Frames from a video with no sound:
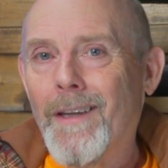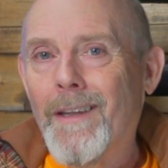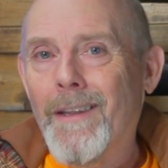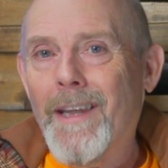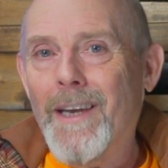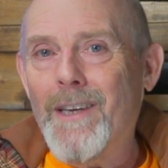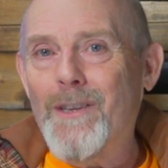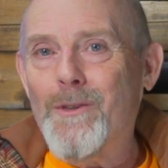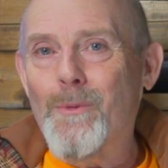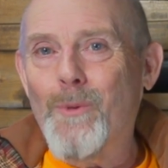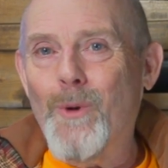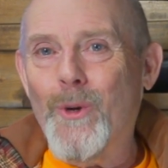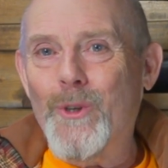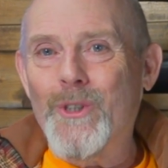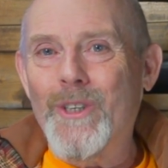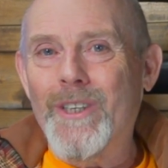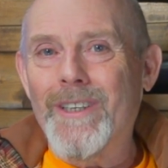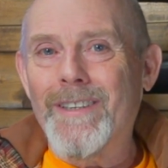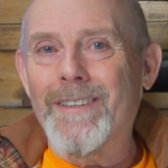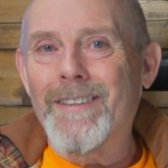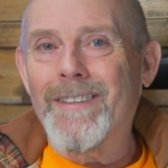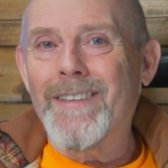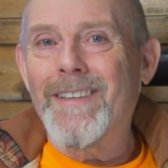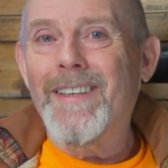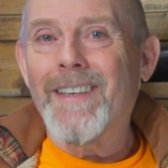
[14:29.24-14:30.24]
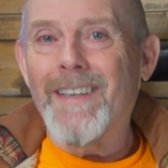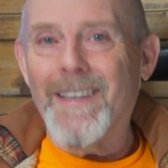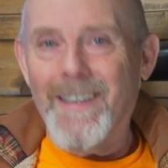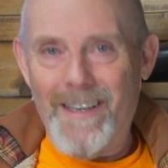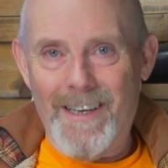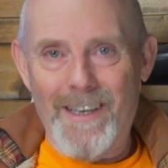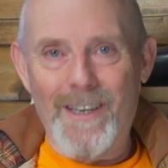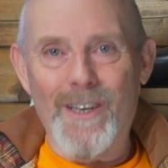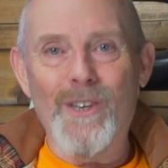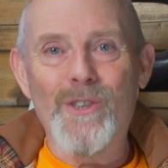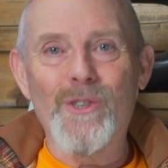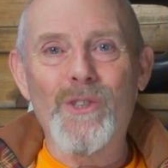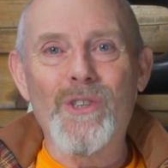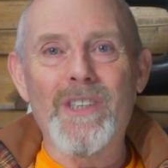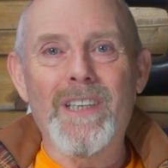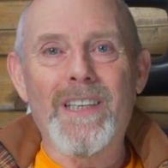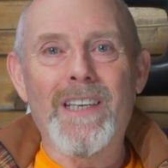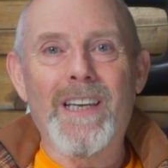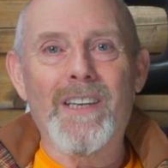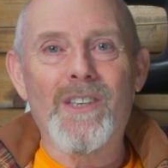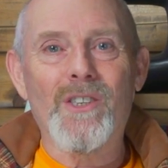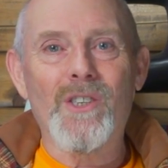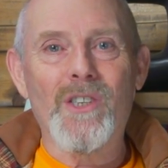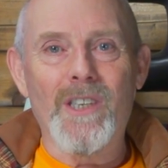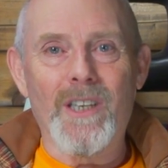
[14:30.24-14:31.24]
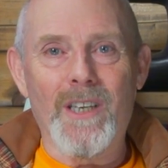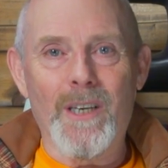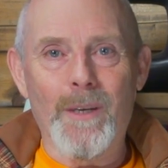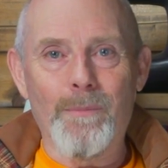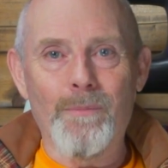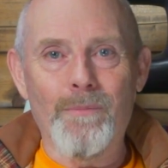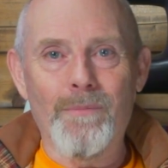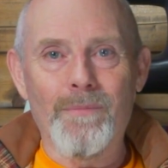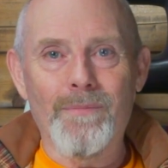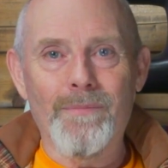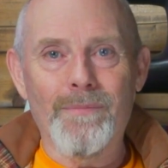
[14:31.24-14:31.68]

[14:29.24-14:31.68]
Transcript: Thanks for watching, and I'll see you next time.